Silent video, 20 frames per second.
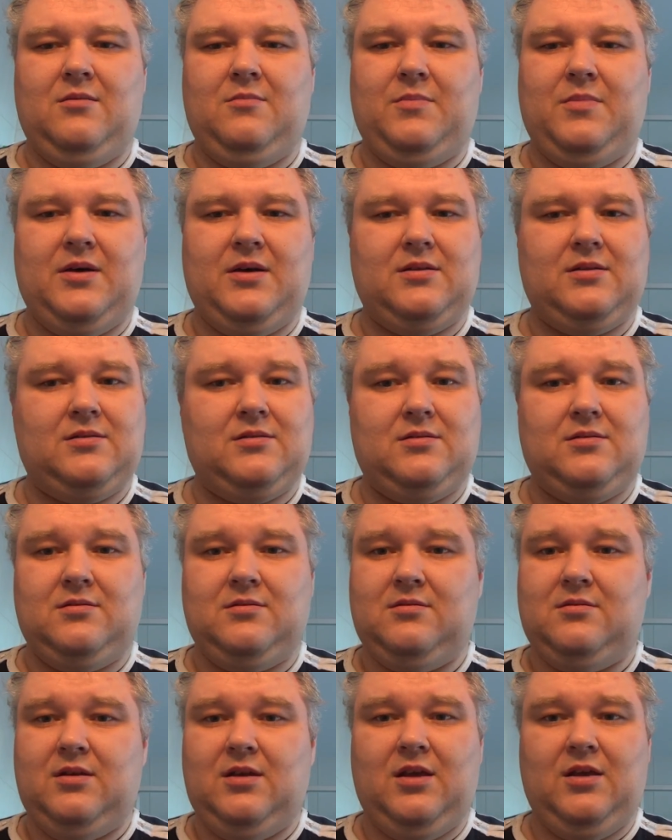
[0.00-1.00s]
But
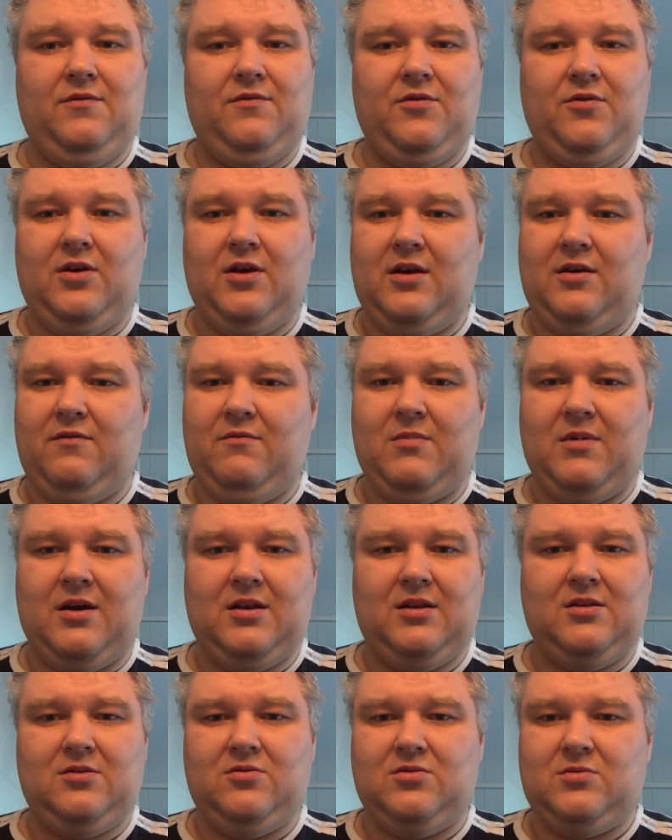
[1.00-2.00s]
if you have
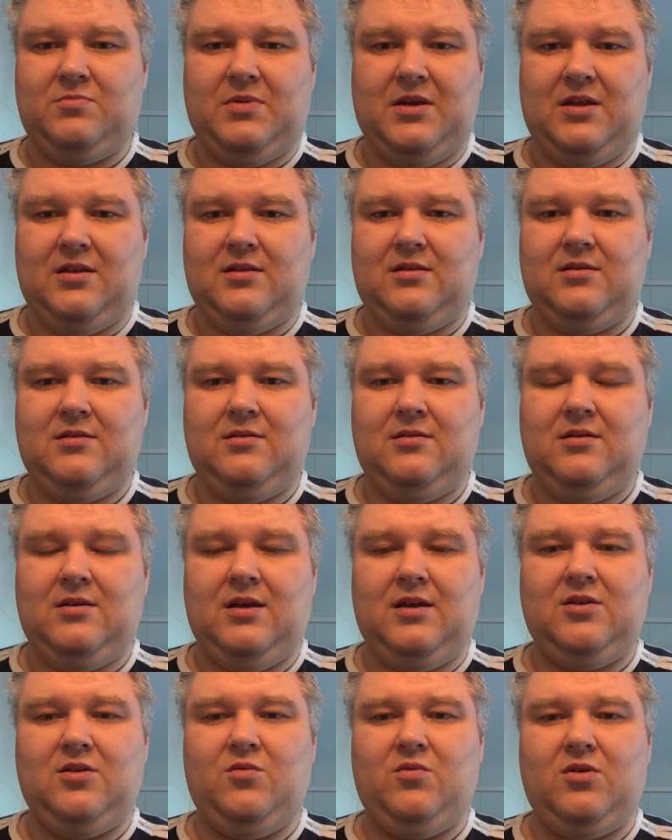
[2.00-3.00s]
money to spend
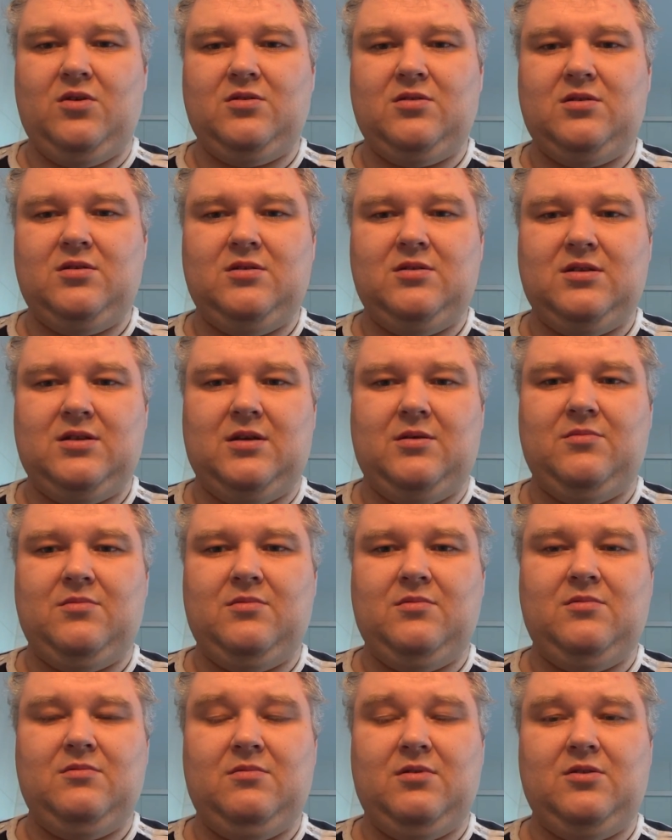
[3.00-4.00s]
and you want some
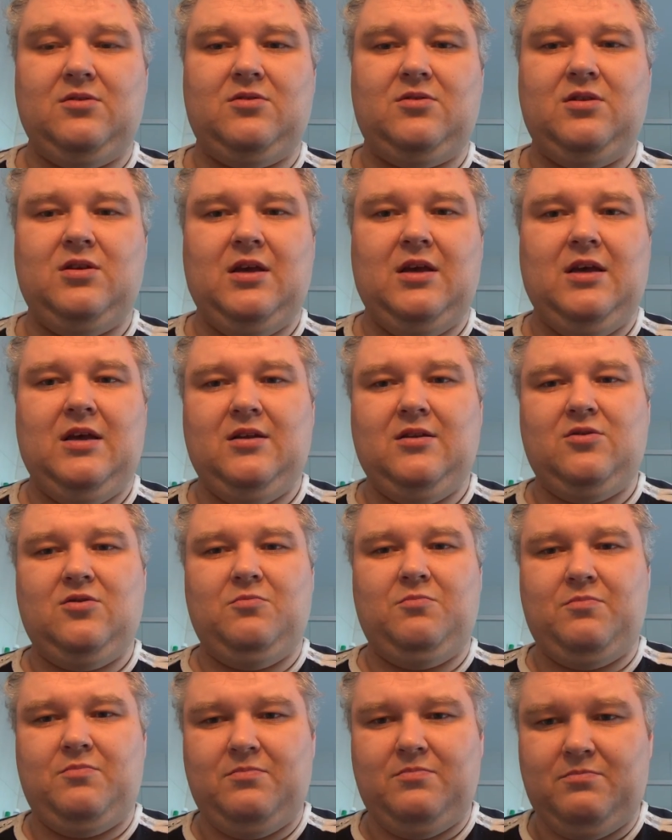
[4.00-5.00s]
want to
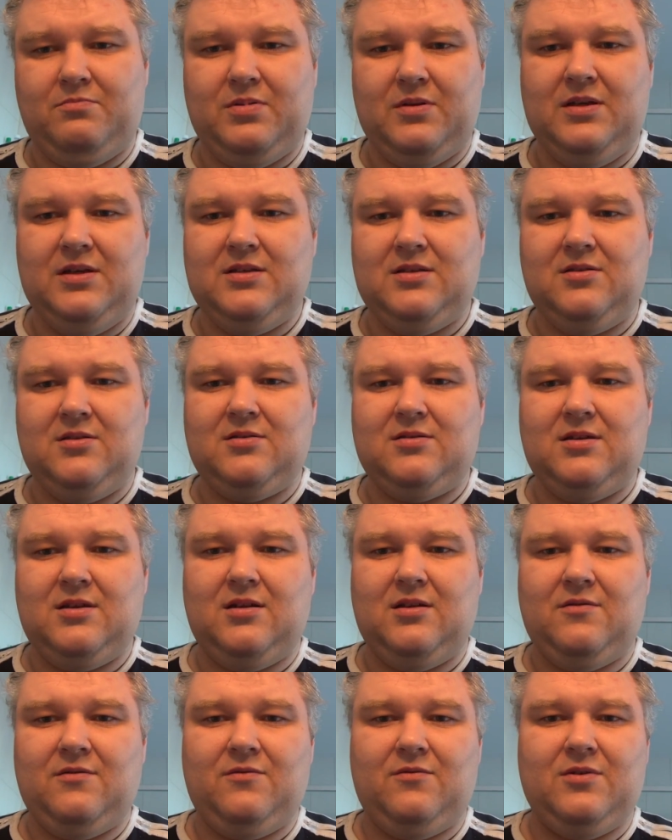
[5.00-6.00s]
please
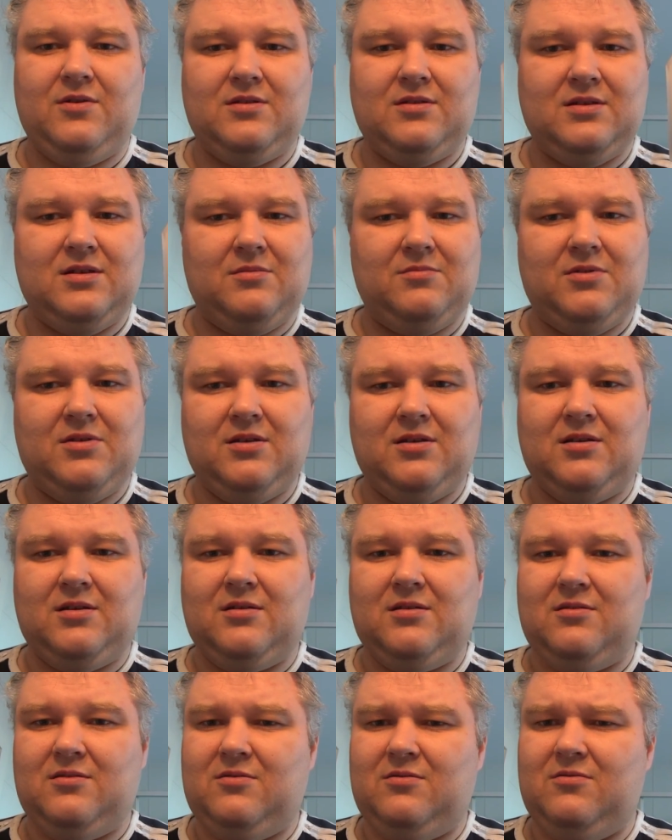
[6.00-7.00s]
yourself with
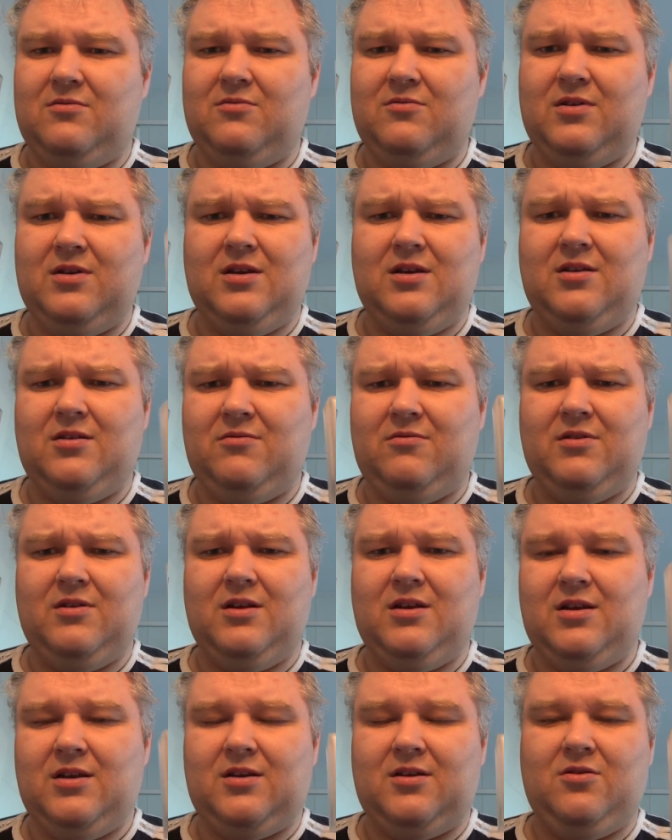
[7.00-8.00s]
something really
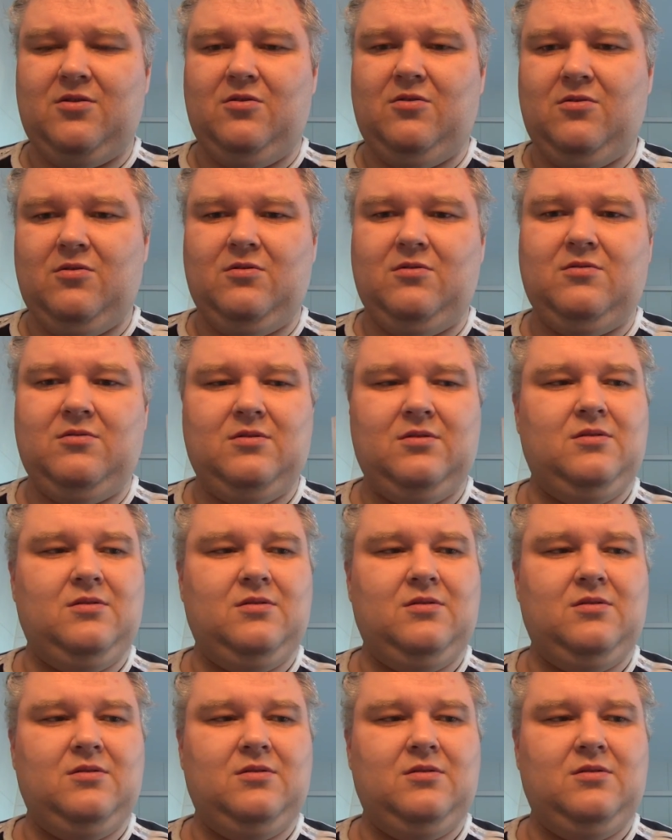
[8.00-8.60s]
really cool,